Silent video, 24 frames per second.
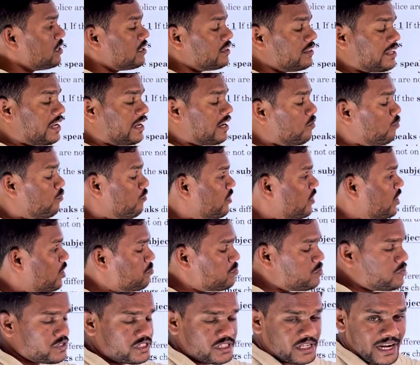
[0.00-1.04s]
The
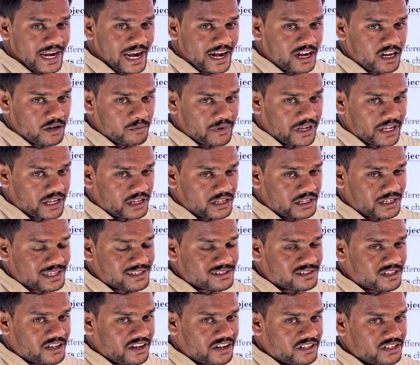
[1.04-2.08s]
verbs which are added by
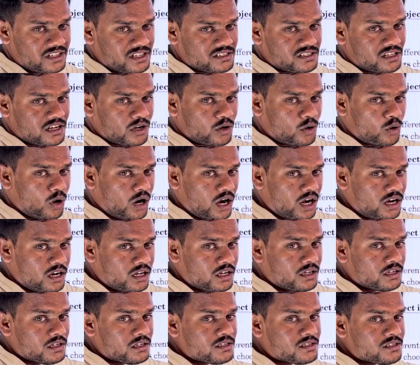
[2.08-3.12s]
s or es are called
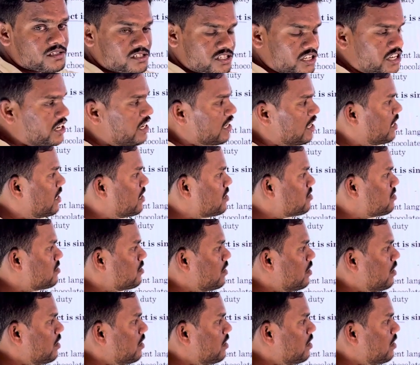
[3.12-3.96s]
singulars.